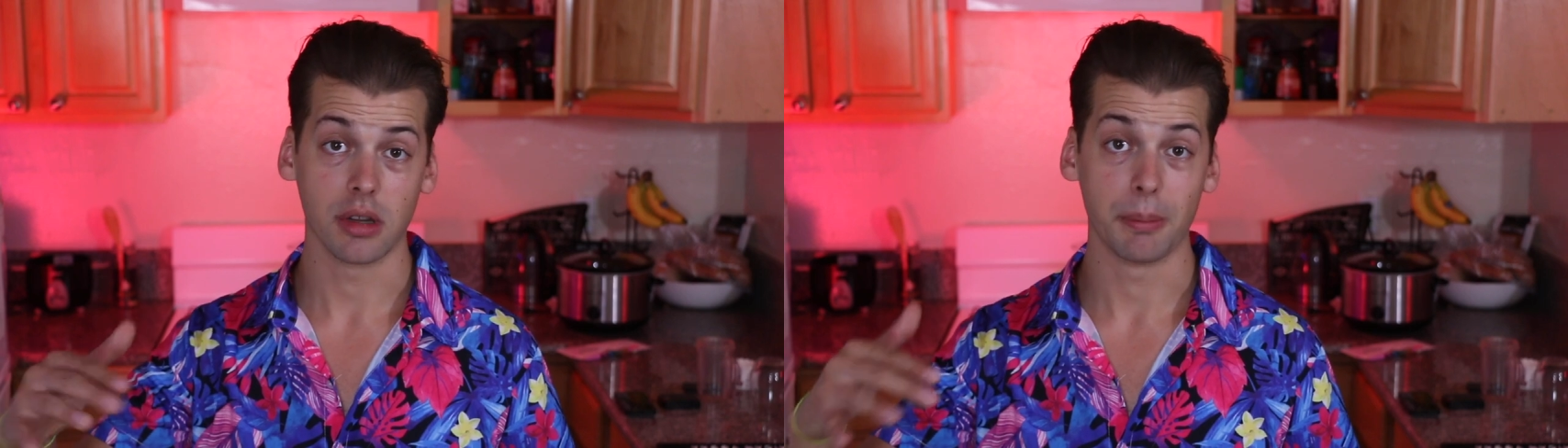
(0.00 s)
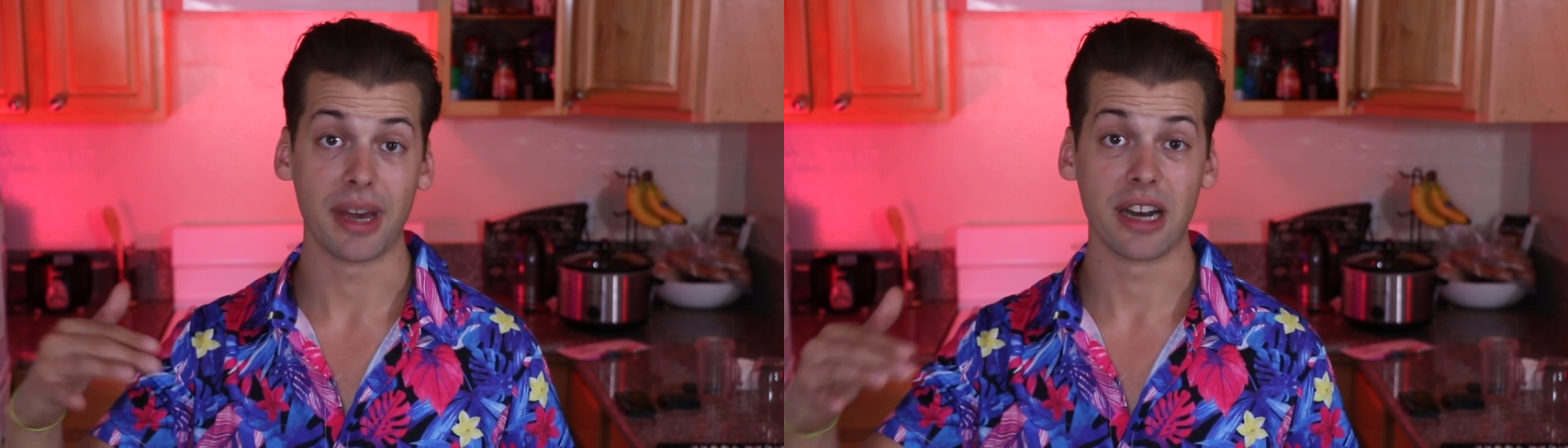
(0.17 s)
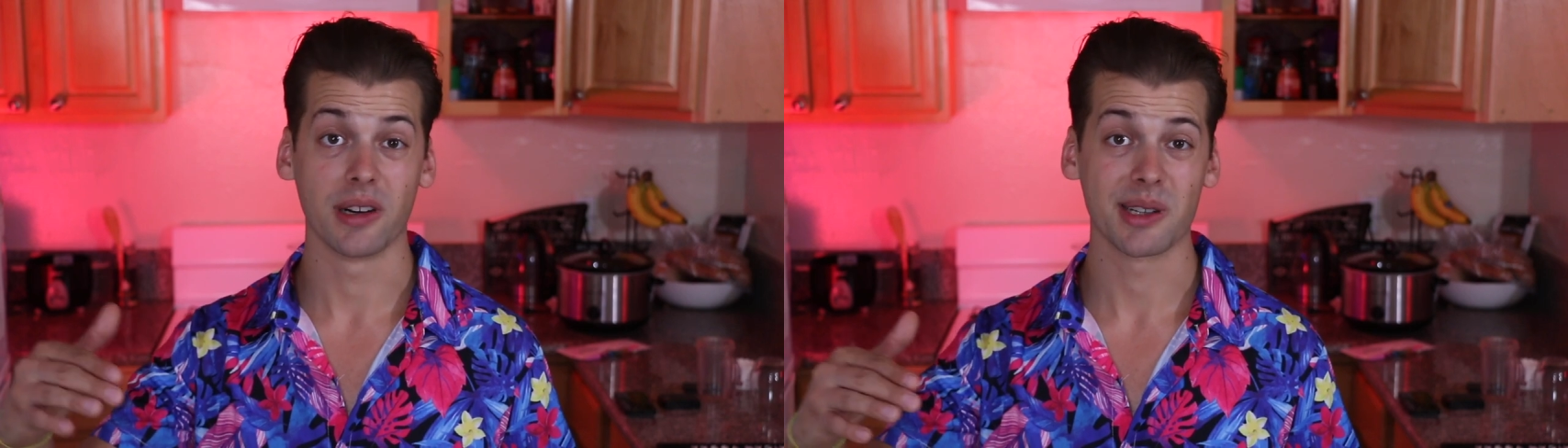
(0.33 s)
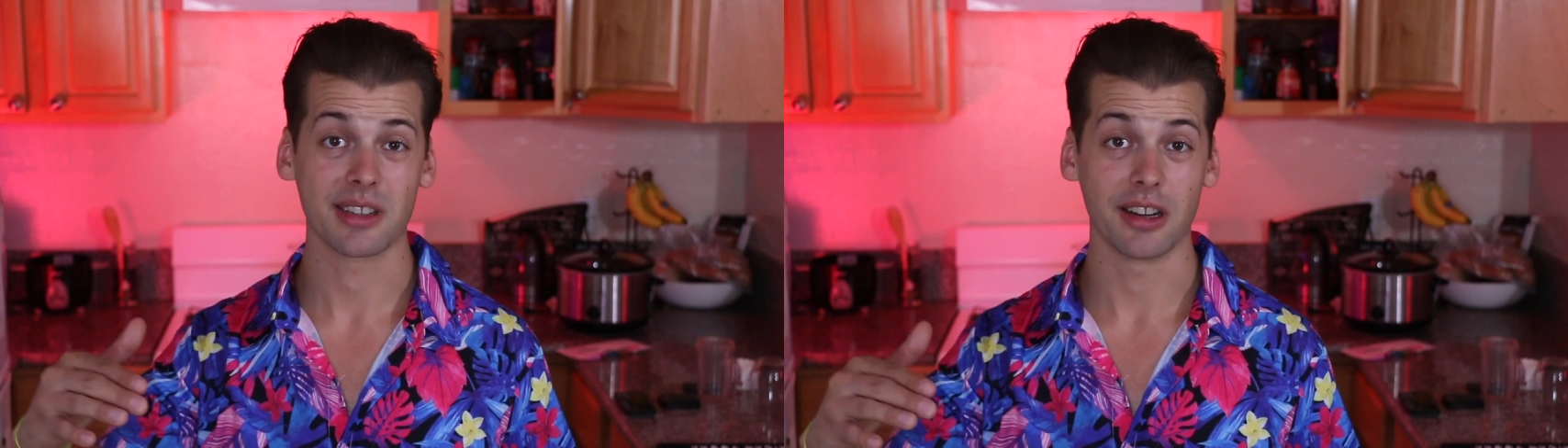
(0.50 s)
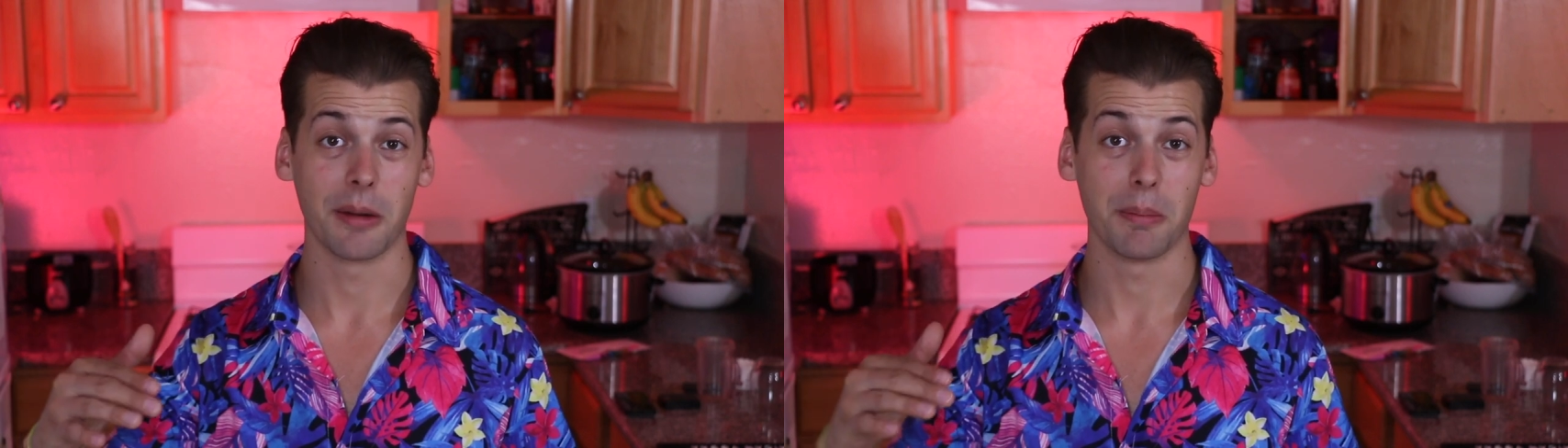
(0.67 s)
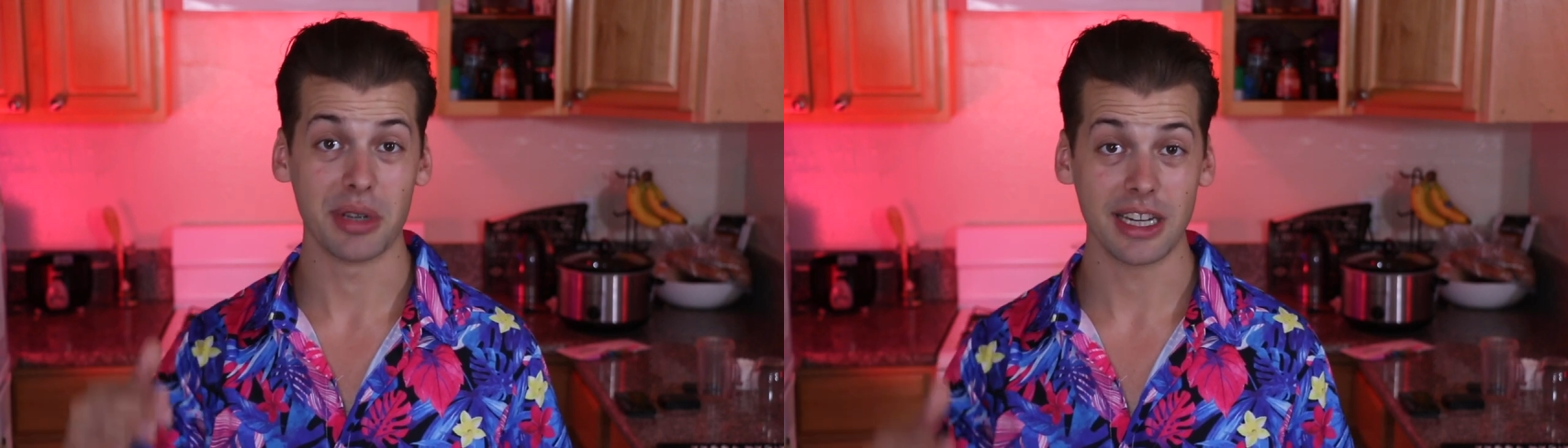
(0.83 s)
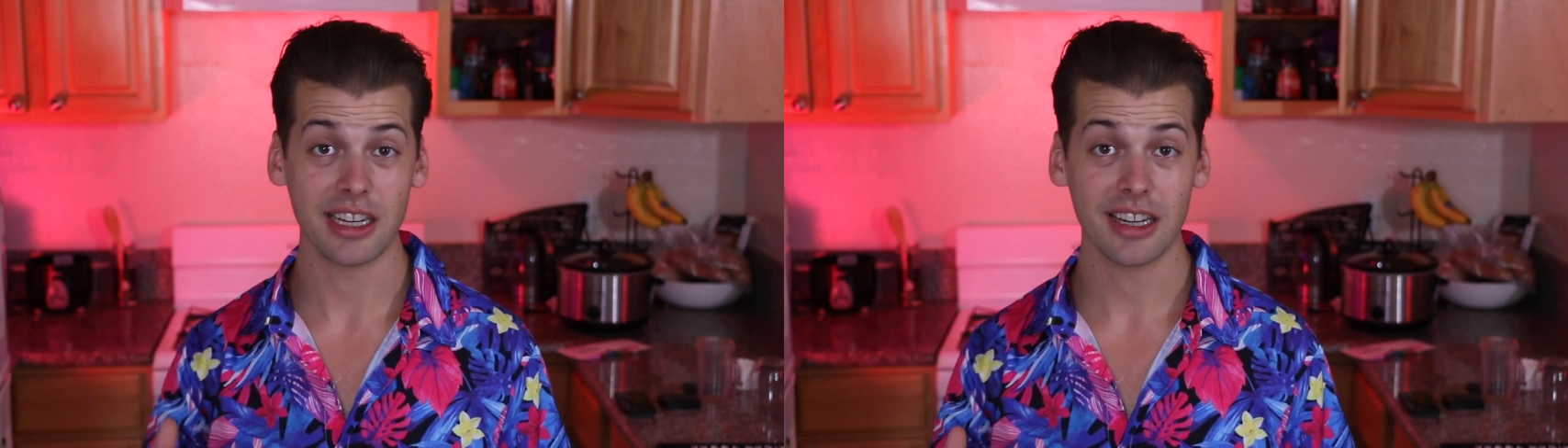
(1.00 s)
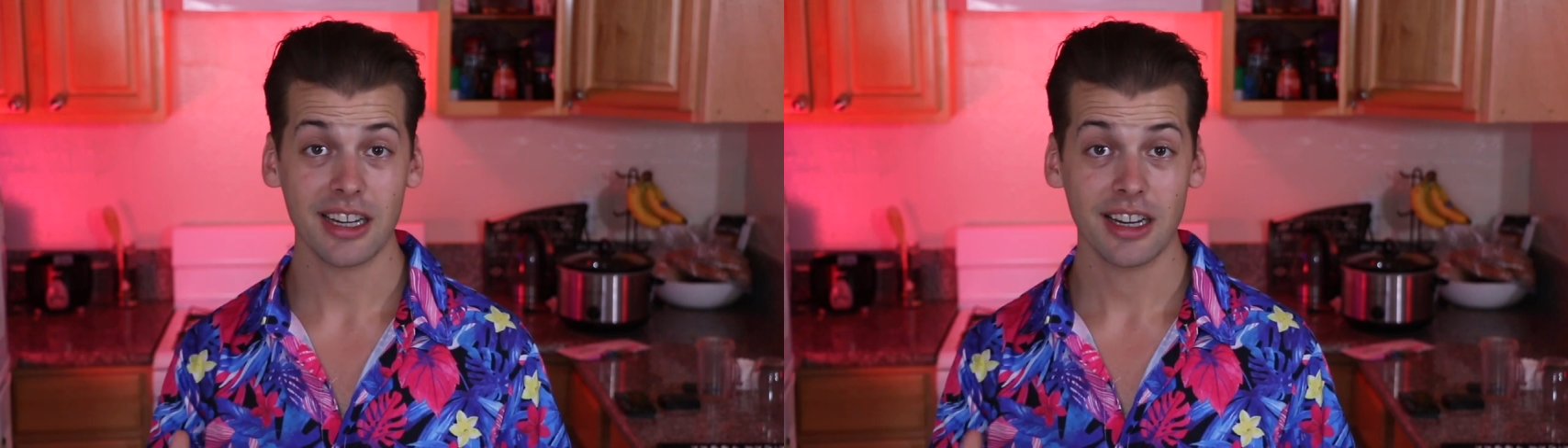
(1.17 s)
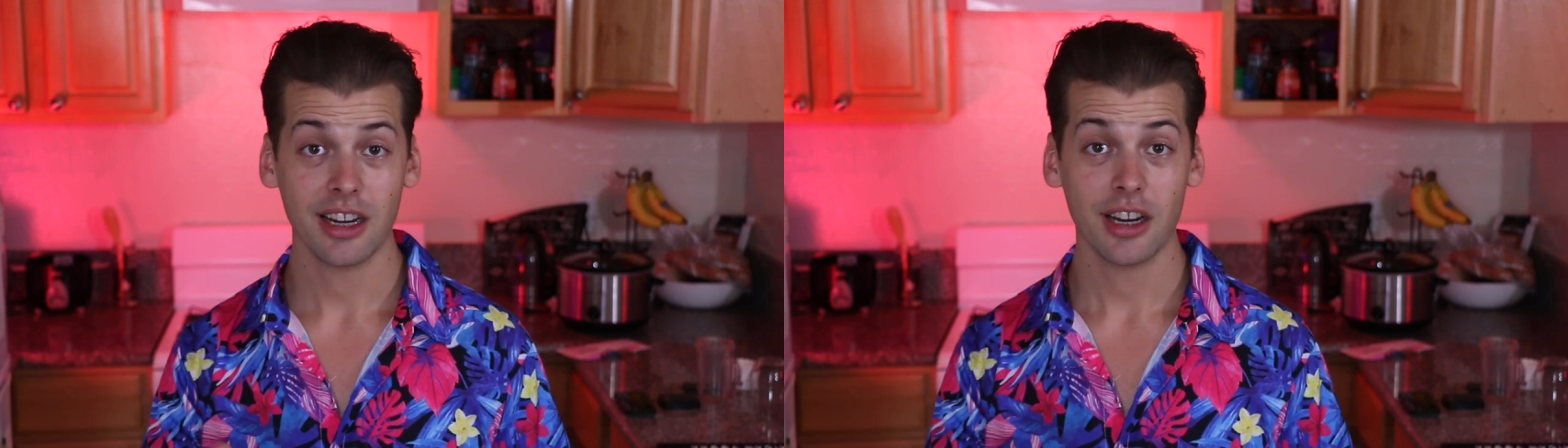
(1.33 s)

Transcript: the better it's gonna be